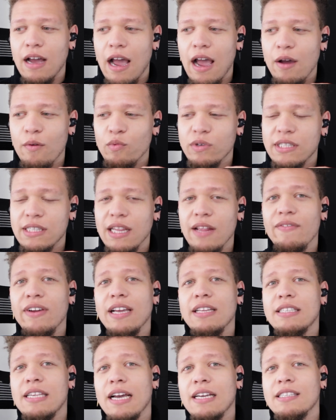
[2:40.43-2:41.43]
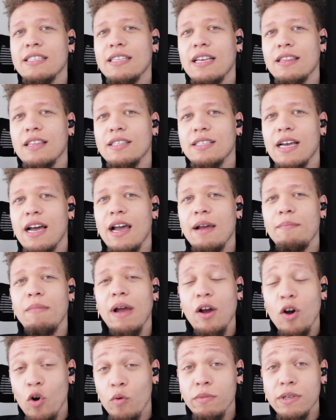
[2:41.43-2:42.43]
I was living in Texas at the time.
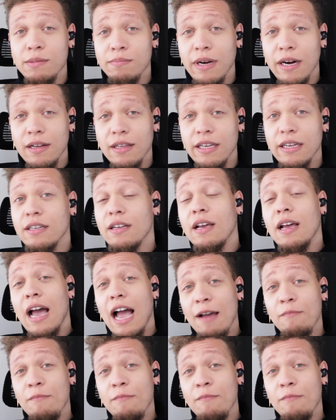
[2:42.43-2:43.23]
My home is Maryland.